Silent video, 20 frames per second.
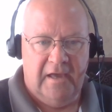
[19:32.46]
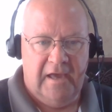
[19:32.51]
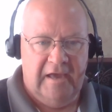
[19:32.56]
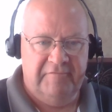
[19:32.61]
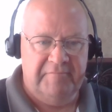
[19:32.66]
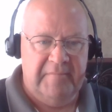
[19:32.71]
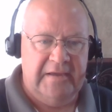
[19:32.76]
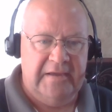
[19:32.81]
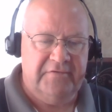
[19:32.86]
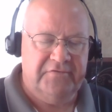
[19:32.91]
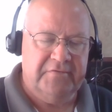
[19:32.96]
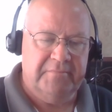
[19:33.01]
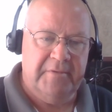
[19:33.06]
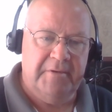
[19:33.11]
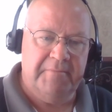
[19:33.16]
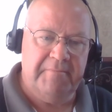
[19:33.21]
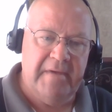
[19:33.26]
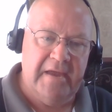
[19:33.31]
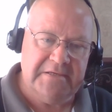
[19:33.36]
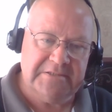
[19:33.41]
I've made
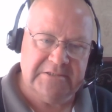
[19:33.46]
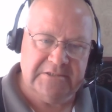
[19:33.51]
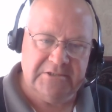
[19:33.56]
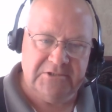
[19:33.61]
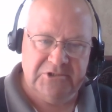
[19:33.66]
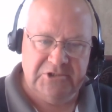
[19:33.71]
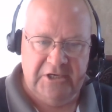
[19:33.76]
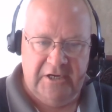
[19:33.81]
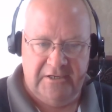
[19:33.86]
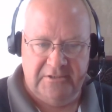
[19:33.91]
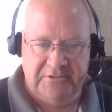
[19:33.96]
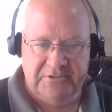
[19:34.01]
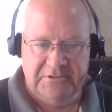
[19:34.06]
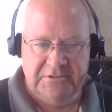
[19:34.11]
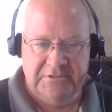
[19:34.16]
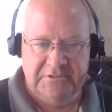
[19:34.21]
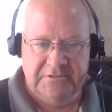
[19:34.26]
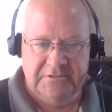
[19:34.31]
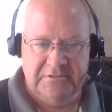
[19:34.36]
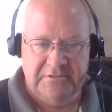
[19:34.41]
some amazing
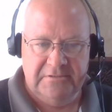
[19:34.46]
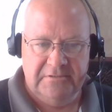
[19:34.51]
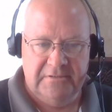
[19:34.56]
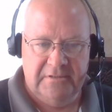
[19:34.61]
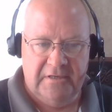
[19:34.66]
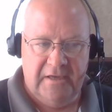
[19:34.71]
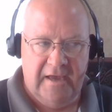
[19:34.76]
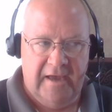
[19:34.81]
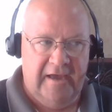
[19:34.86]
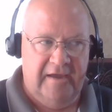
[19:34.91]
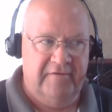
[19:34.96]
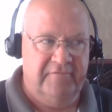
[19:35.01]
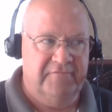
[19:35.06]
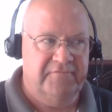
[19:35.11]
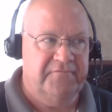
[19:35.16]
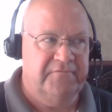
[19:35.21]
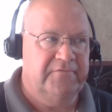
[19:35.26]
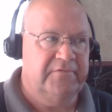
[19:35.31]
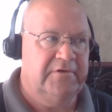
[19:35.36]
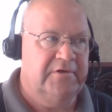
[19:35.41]
changes.
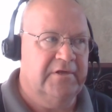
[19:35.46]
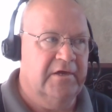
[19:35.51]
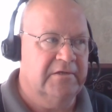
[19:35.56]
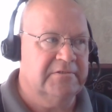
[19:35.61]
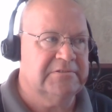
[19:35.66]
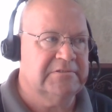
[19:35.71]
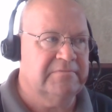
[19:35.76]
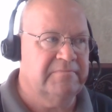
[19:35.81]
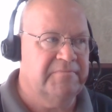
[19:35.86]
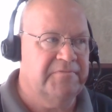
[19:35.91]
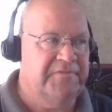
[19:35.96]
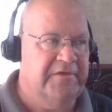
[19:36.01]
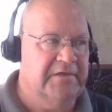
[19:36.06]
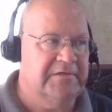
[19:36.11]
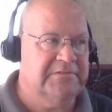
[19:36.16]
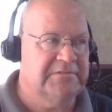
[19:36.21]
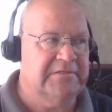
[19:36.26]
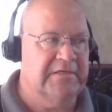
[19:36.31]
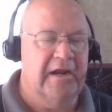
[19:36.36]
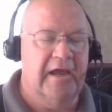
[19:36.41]
I've done some
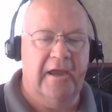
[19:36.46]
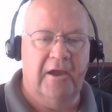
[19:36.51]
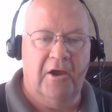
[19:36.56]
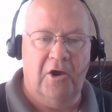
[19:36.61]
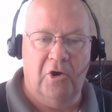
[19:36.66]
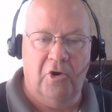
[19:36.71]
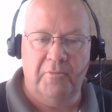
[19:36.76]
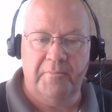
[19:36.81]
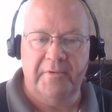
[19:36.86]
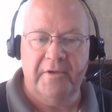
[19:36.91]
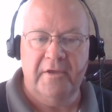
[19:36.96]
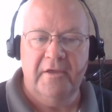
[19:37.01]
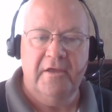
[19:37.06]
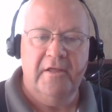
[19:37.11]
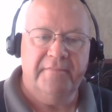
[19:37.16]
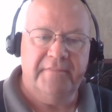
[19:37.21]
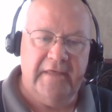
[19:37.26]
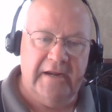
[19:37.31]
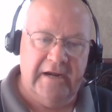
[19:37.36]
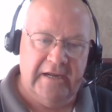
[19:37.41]
things that I hope
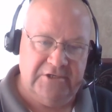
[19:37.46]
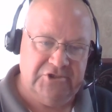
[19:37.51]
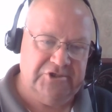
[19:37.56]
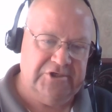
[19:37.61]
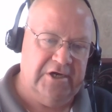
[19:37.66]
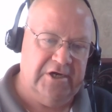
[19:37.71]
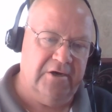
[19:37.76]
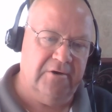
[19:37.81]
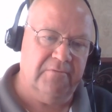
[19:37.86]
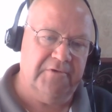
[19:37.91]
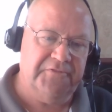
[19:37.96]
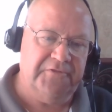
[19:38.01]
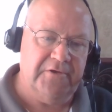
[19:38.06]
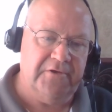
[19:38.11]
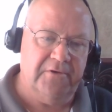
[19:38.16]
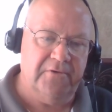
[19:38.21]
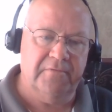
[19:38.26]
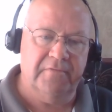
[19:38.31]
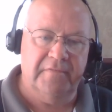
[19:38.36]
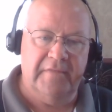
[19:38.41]
that I share with
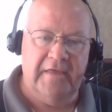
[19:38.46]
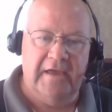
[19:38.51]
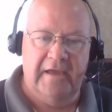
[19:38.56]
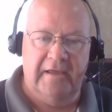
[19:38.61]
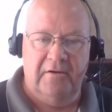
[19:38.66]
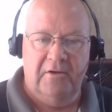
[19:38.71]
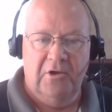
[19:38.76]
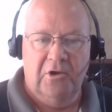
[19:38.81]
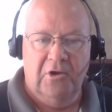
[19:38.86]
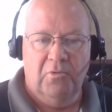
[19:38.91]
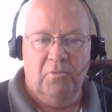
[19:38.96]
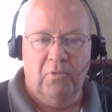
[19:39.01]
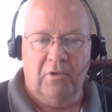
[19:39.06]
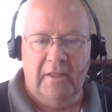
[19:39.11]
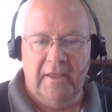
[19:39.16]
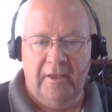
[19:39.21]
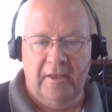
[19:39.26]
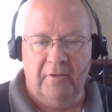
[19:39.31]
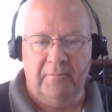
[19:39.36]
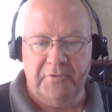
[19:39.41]
you that
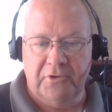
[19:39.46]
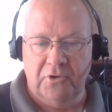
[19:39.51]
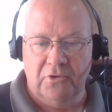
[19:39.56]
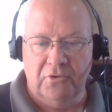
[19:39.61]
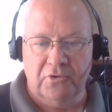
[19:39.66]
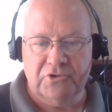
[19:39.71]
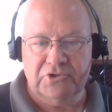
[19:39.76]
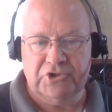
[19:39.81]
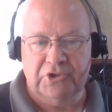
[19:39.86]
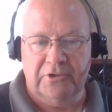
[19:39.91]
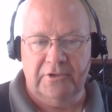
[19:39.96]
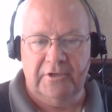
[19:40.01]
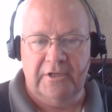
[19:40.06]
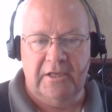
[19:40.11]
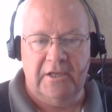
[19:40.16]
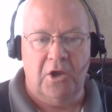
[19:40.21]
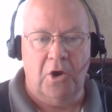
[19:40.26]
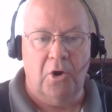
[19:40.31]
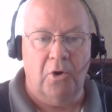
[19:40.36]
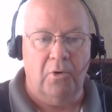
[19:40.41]
will help your
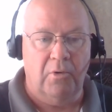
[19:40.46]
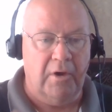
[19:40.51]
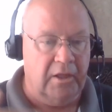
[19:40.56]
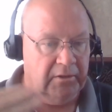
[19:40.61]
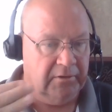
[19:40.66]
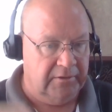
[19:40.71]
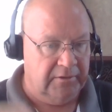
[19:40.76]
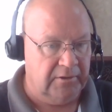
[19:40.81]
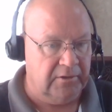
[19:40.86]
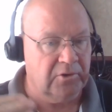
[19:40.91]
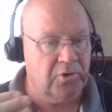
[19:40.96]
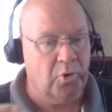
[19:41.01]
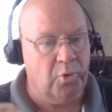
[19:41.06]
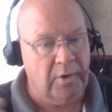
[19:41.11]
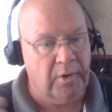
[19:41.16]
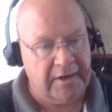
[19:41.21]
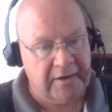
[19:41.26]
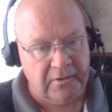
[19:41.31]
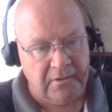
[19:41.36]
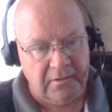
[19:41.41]
journey go a little
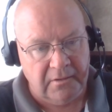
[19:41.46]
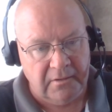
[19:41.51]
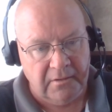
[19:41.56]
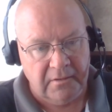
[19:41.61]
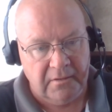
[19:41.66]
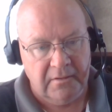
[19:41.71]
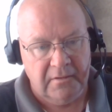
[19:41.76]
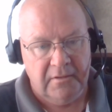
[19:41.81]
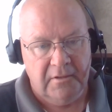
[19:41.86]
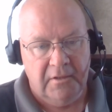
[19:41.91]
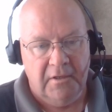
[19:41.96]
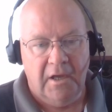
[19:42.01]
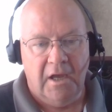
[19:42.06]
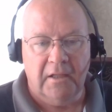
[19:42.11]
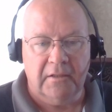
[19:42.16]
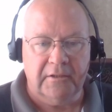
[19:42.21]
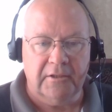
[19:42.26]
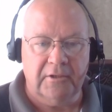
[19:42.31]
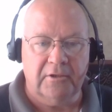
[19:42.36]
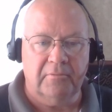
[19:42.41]
quicker,
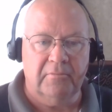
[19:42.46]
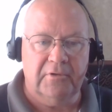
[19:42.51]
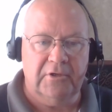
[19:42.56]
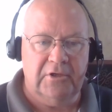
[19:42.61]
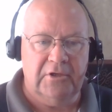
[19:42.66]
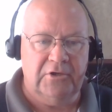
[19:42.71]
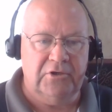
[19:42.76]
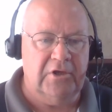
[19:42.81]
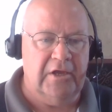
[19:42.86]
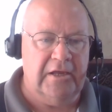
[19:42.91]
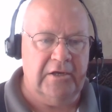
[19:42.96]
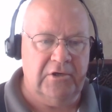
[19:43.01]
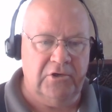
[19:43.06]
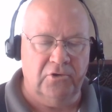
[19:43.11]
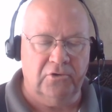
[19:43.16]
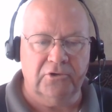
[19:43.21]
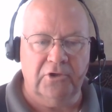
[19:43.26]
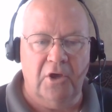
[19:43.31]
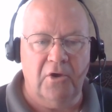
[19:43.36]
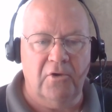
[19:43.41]
a little, and, and
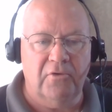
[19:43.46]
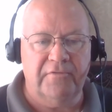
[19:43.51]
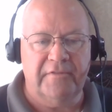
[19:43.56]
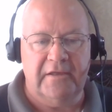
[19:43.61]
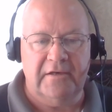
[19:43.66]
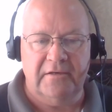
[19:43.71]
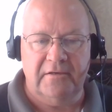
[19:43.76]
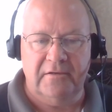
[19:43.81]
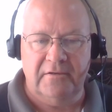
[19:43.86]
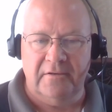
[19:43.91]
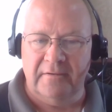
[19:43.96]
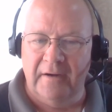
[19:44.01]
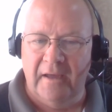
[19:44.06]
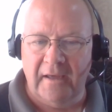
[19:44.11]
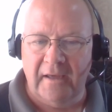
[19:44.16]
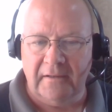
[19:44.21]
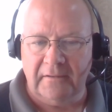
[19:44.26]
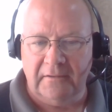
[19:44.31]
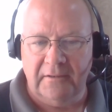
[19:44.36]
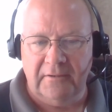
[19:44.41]
you'll know that you're
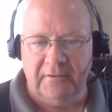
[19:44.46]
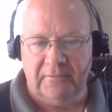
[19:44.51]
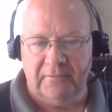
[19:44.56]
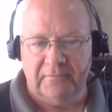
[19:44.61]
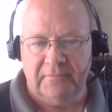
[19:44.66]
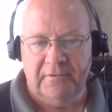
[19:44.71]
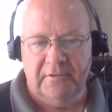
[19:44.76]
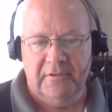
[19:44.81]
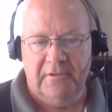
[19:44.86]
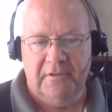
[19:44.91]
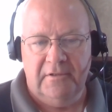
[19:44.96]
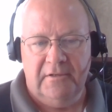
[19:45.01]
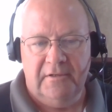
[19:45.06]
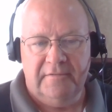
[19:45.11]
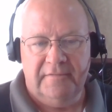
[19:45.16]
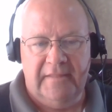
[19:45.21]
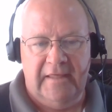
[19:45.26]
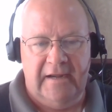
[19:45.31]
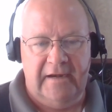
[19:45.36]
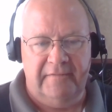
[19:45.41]
not alone.
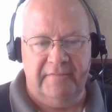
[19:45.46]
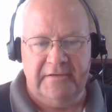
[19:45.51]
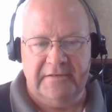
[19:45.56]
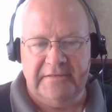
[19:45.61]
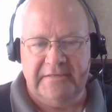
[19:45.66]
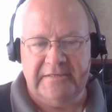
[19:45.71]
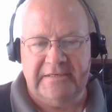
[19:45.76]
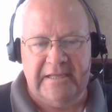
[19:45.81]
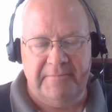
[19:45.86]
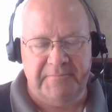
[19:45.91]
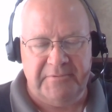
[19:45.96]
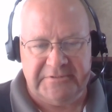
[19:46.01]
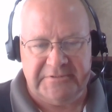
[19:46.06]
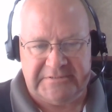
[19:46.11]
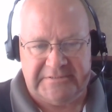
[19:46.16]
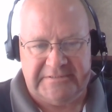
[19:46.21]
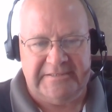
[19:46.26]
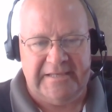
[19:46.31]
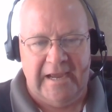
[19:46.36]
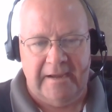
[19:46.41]
That in the
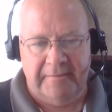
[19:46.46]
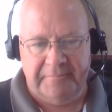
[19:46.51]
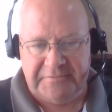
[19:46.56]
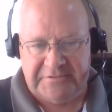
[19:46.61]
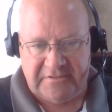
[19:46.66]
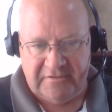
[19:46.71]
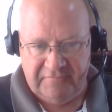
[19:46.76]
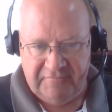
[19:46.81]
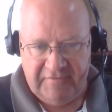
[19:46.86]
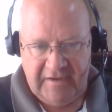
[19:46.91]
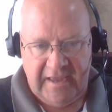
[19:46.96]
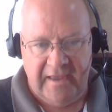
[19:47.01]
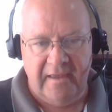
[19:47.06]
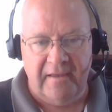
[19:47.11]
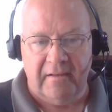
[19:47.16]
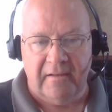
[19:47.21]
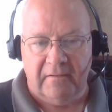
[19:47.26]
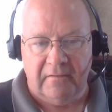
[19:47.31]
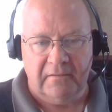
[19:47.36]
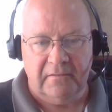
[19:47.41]
deepest depths of
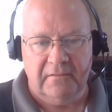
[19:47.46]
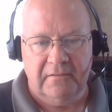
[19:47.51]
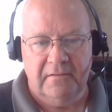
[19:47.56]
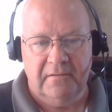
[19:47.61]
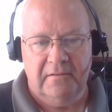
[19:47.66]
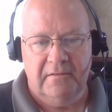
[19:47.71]
hell,